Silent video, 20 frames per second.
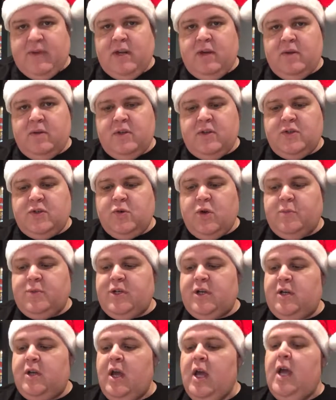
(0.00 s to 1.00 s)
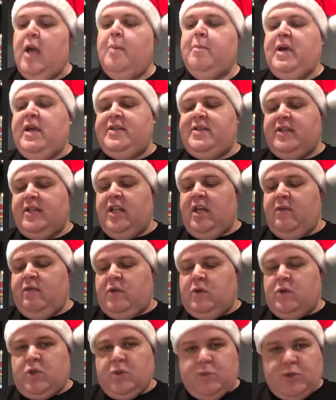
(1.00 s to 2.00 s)
video in the description. Basically,
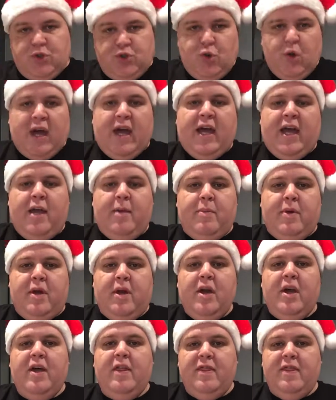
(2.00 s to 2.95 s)
if you subscribe